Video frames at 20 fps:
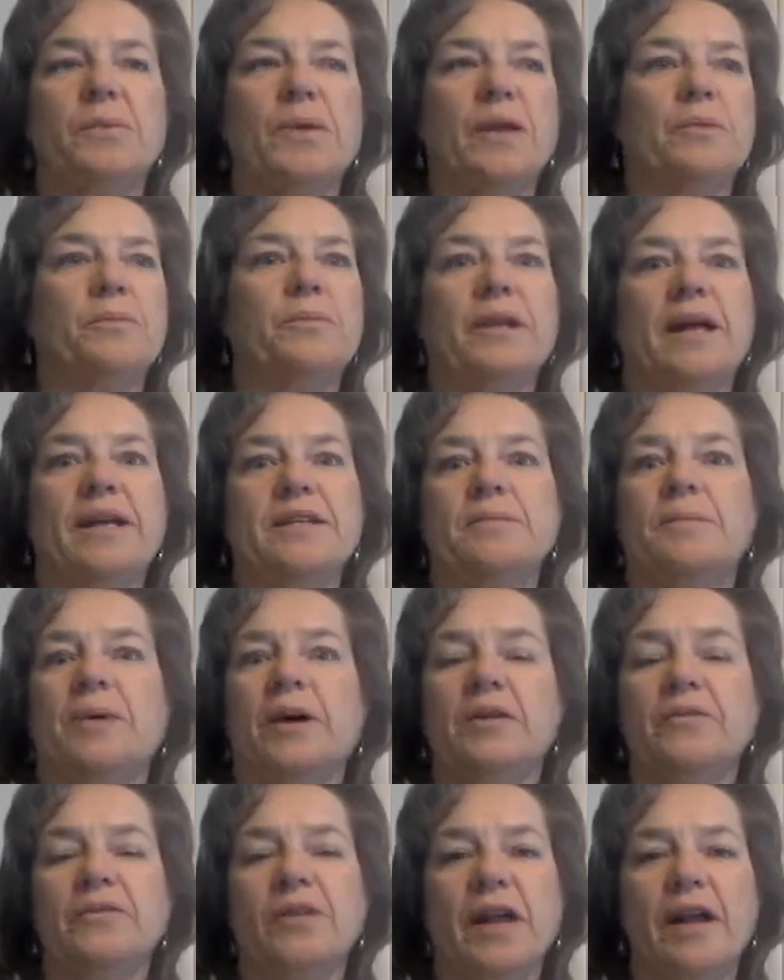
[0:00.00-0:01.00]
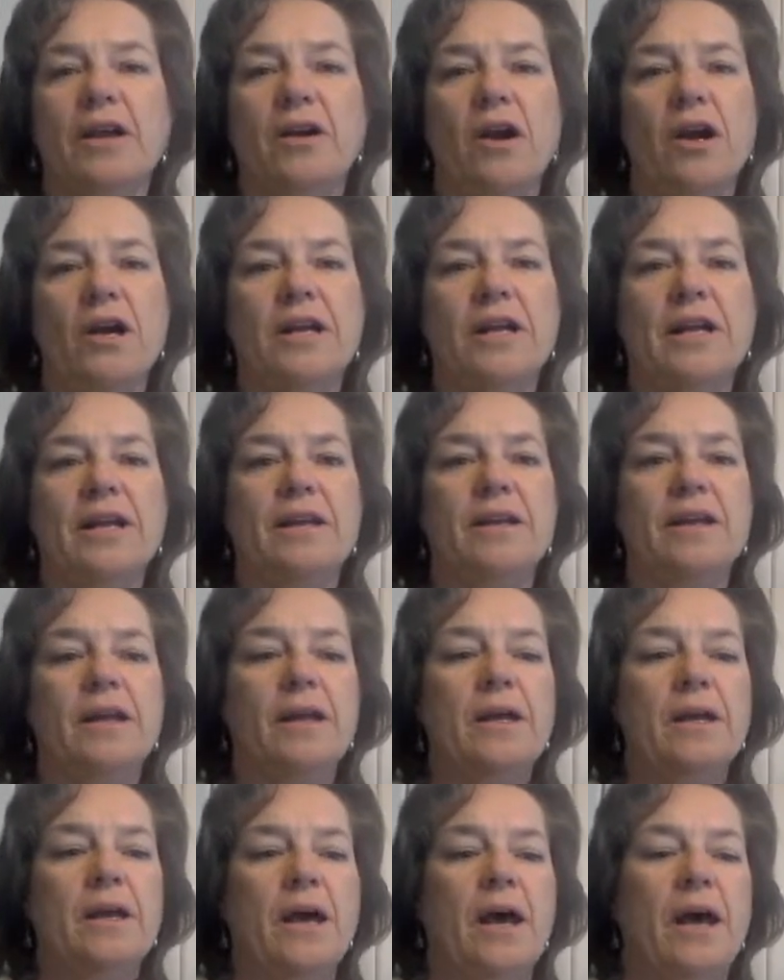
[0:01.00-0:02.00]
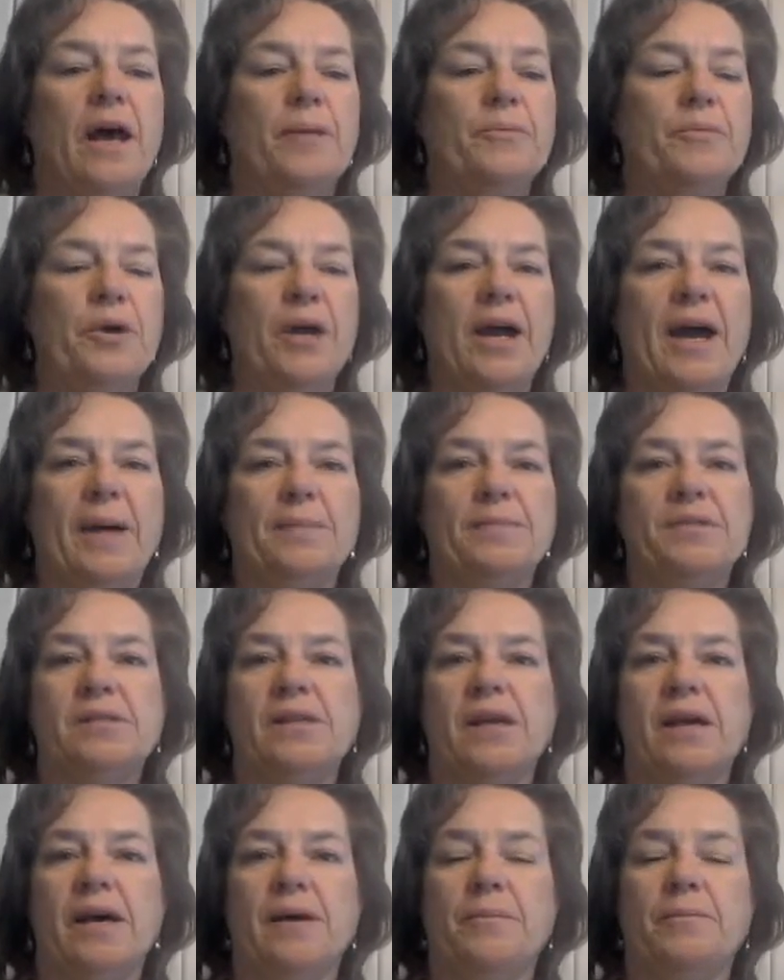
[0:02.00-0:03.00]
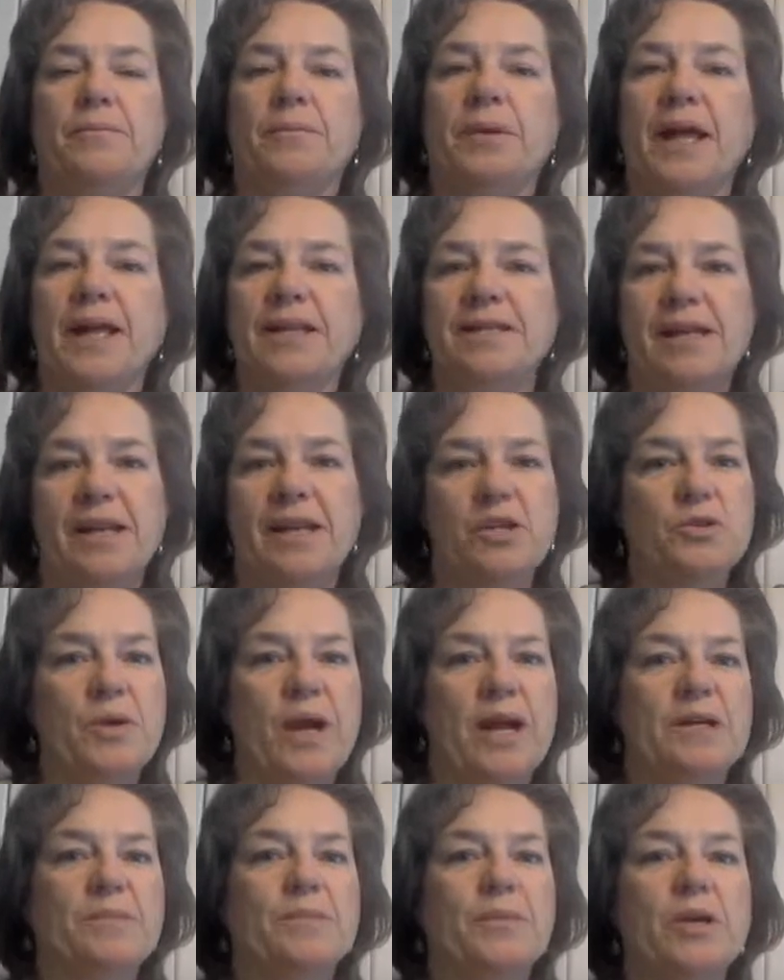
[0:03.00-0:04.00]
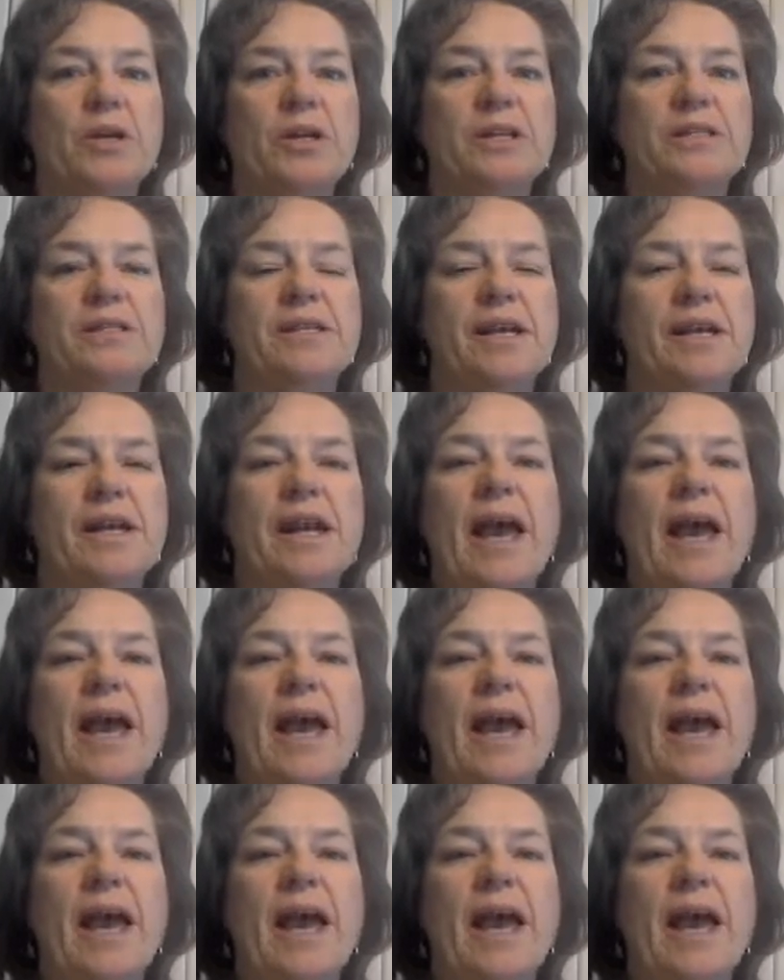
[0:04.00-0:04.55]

We could plant a butterfly garden, perhaps plants that attract birds,